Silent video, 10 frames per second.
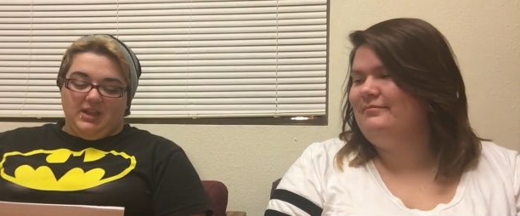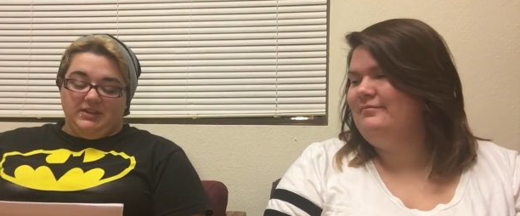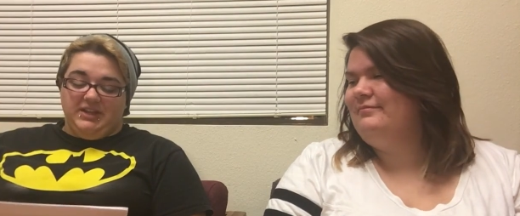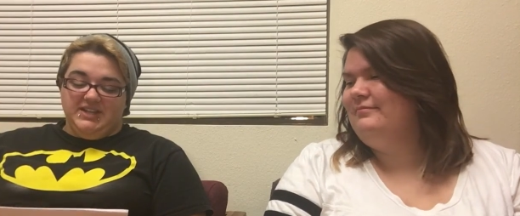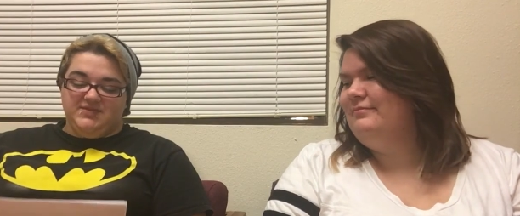
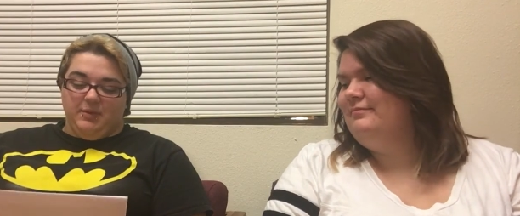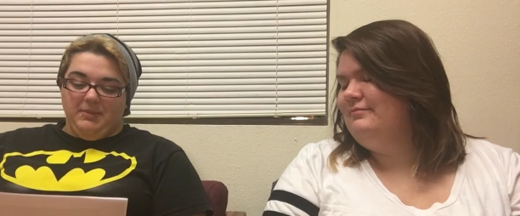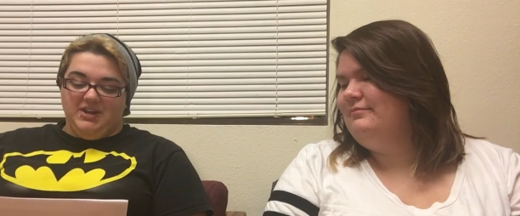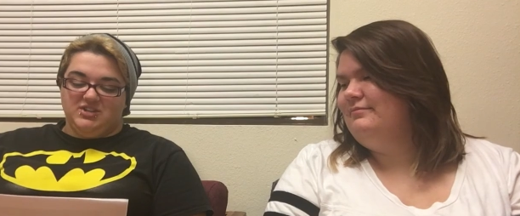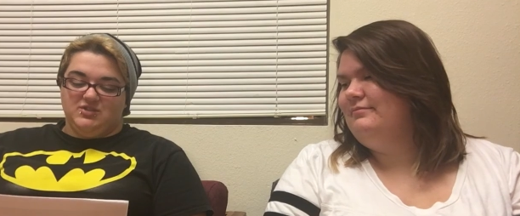Speaker 1: The kids from
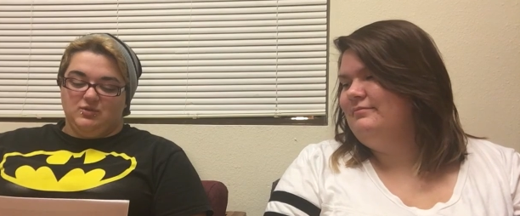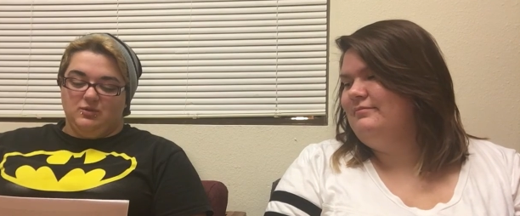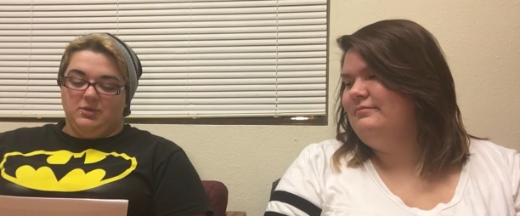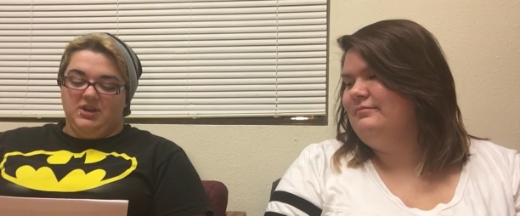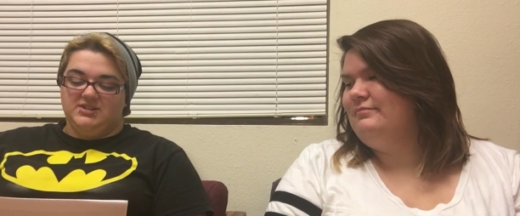Magic
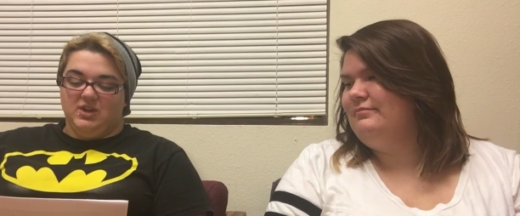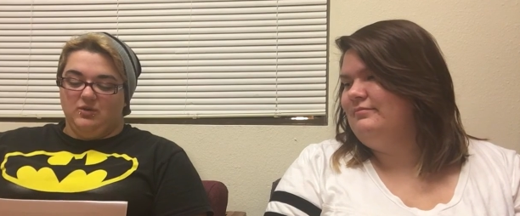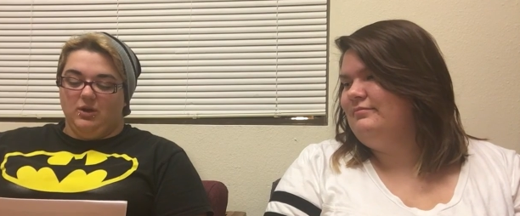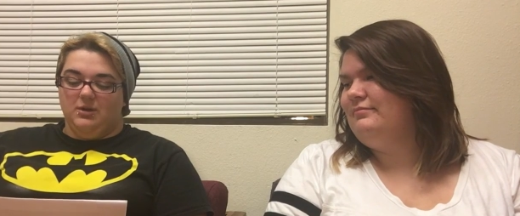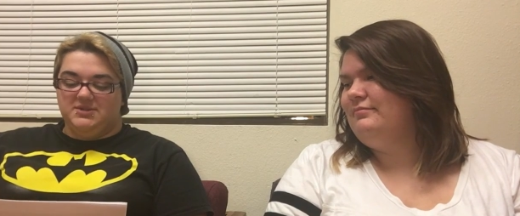School Bus
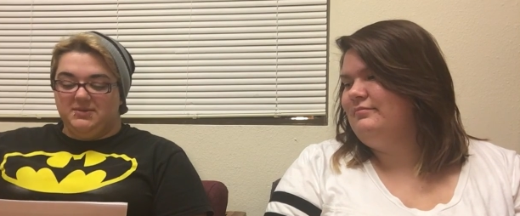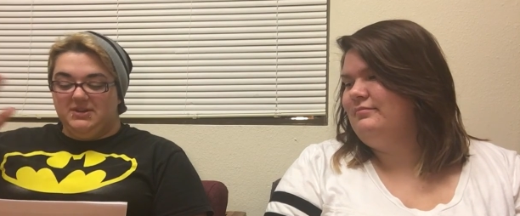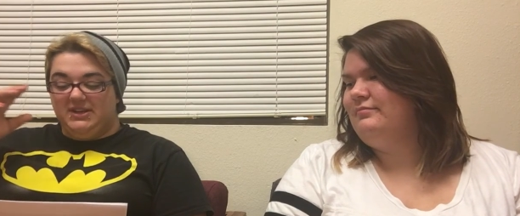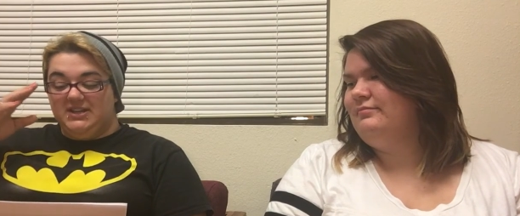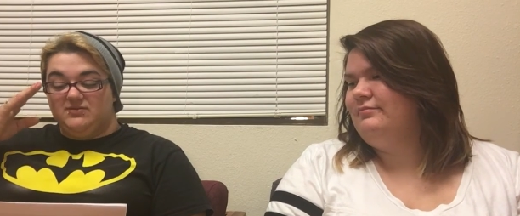grow up to be
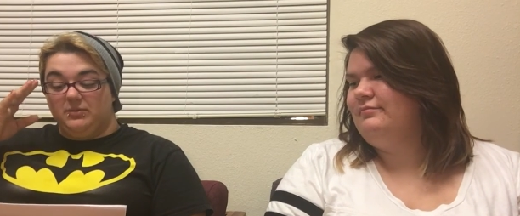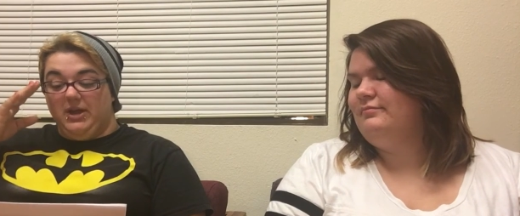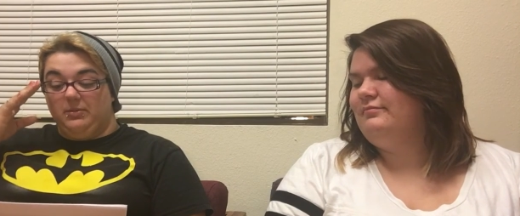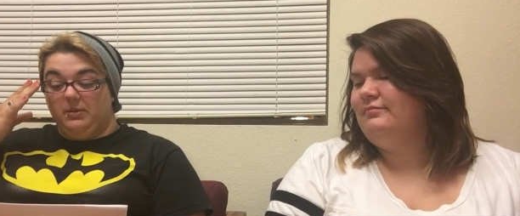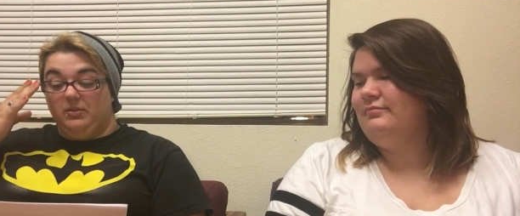the kids from
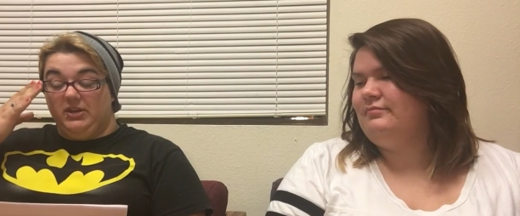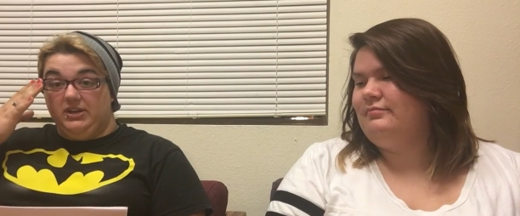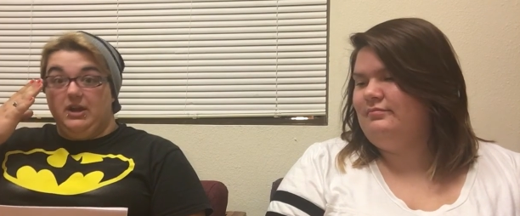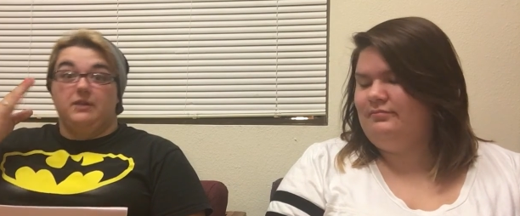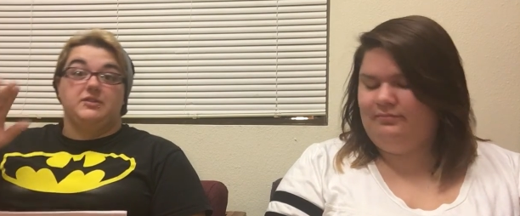Captain
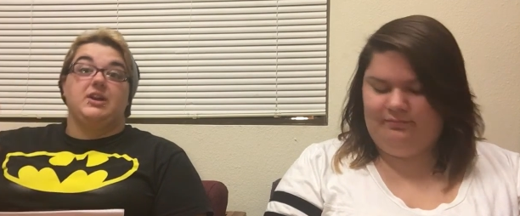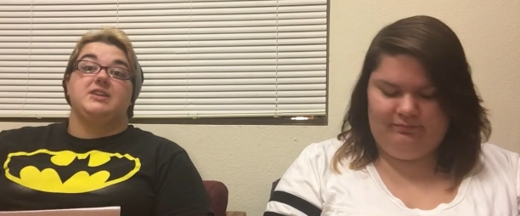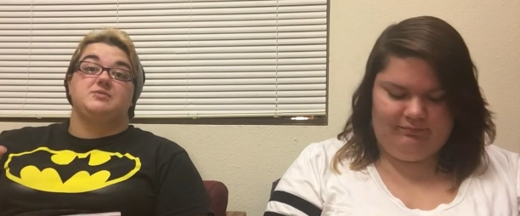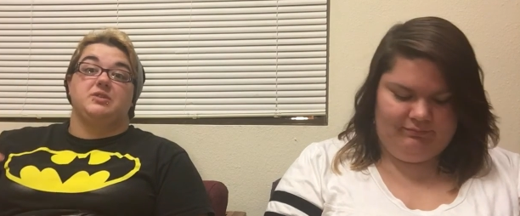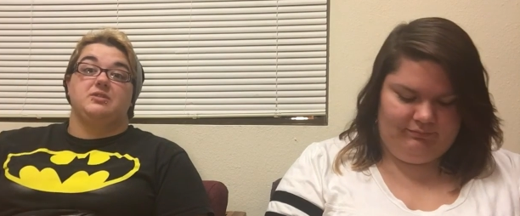Planet. Now, if you
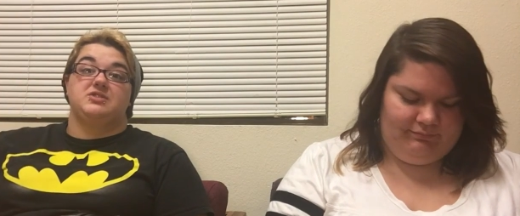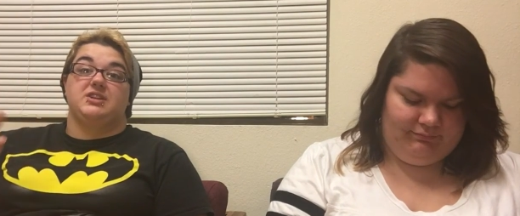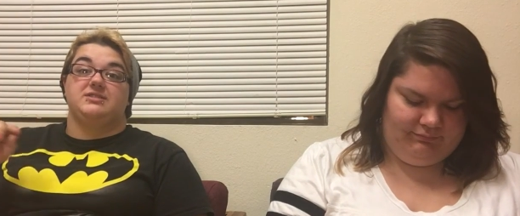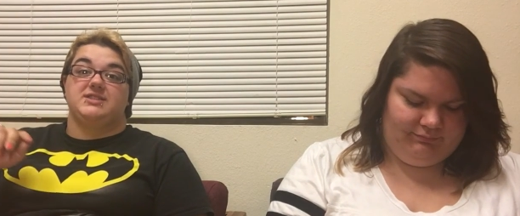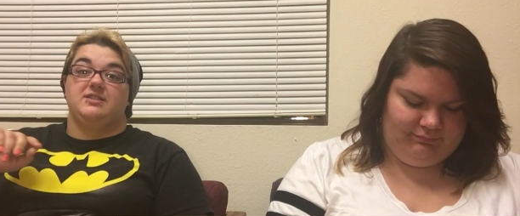guys want to go
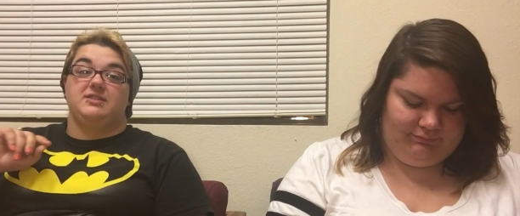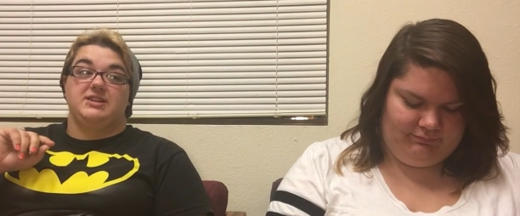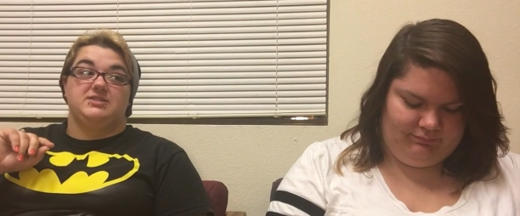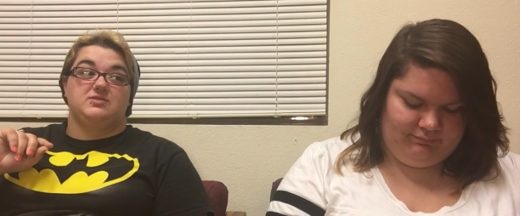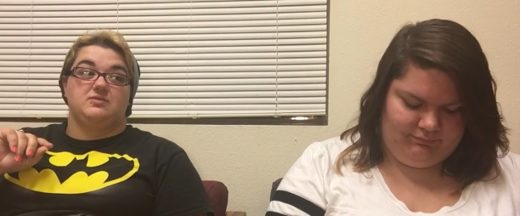check this out,
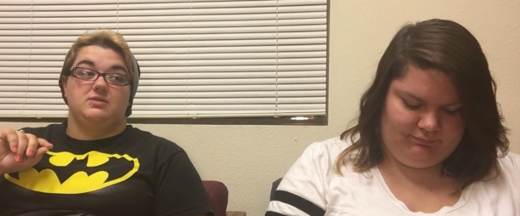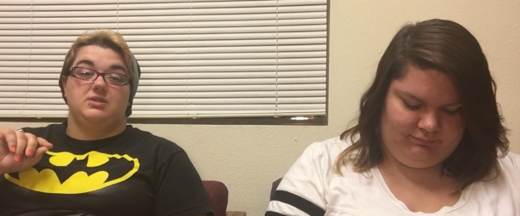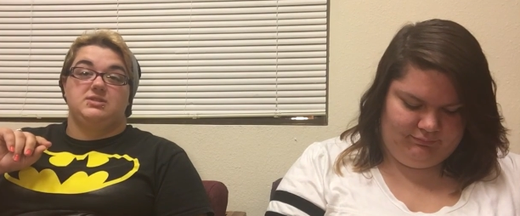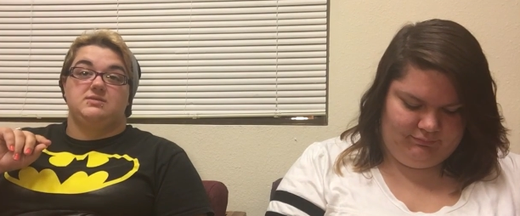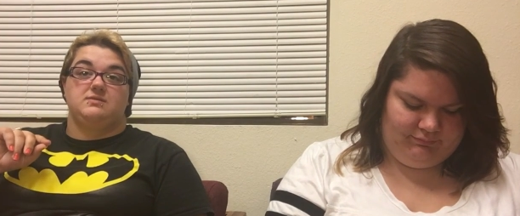it's
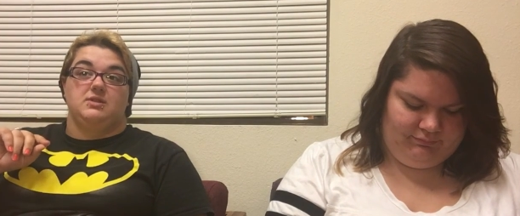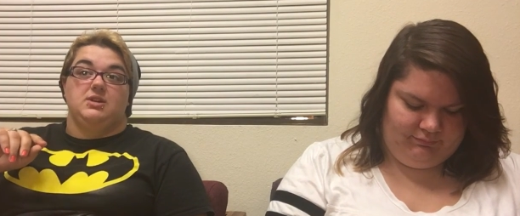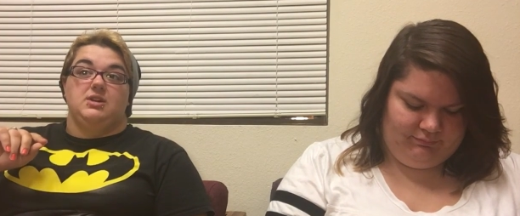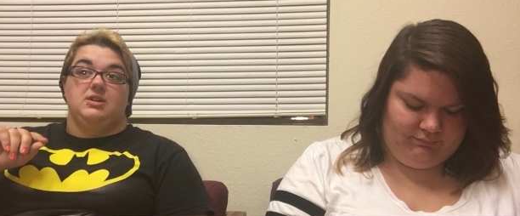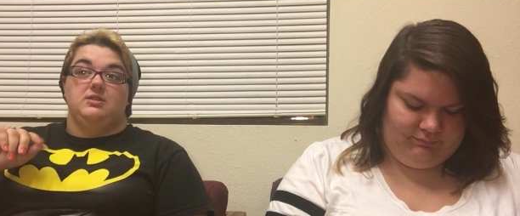it's
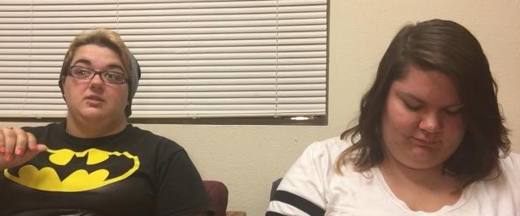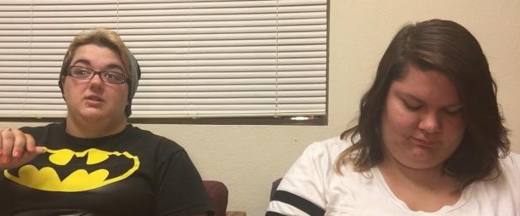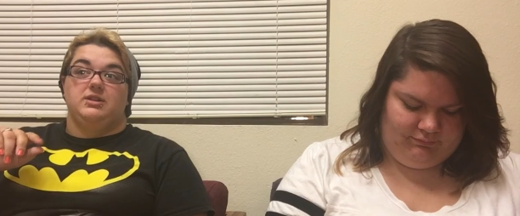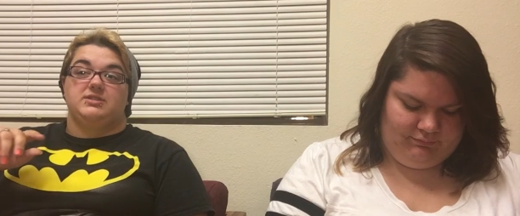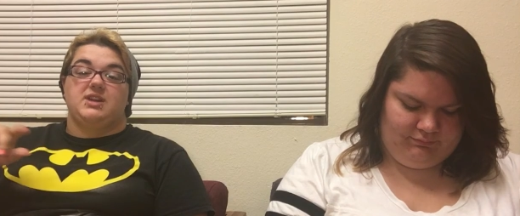
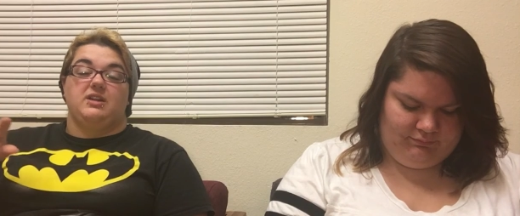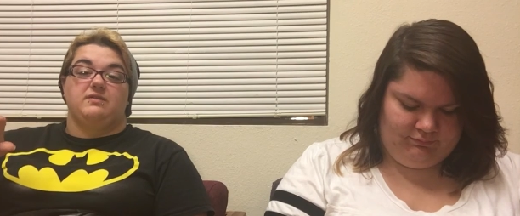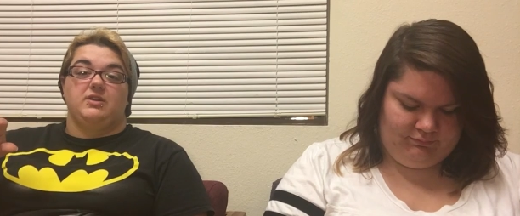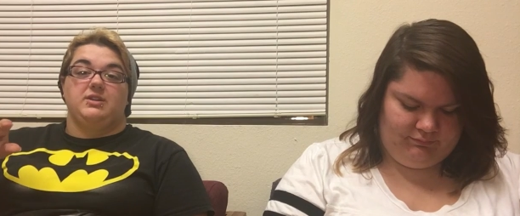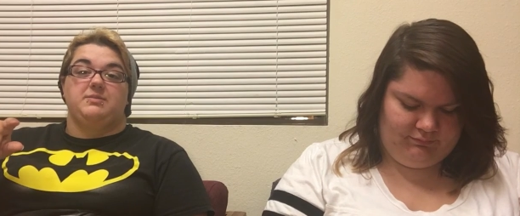it's kind of
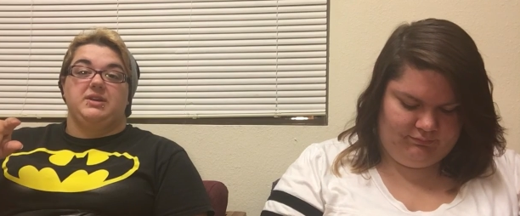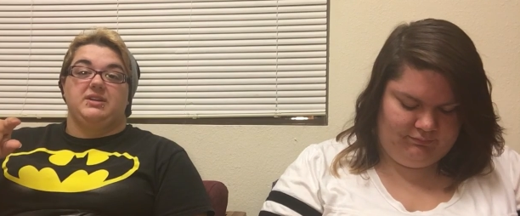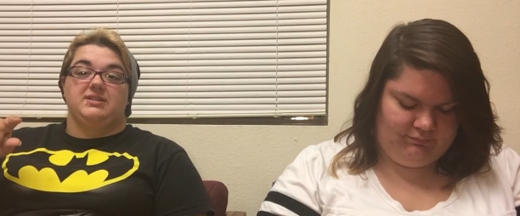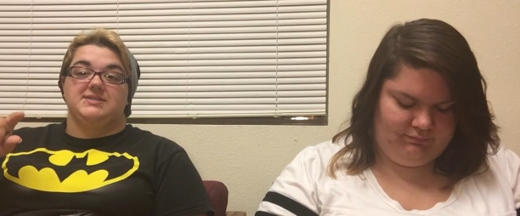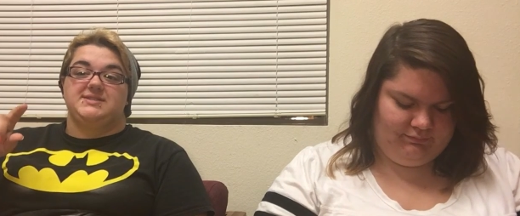funny
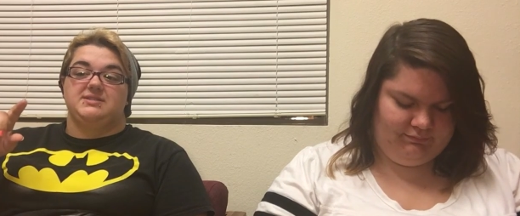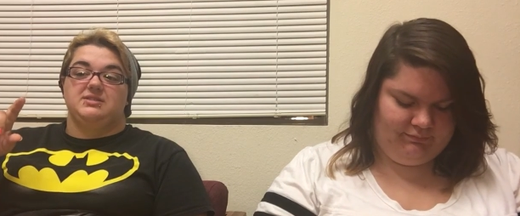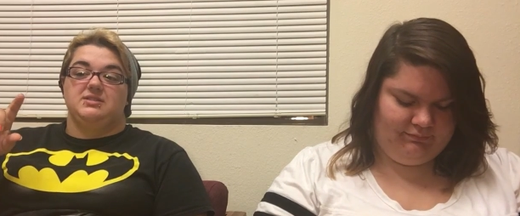because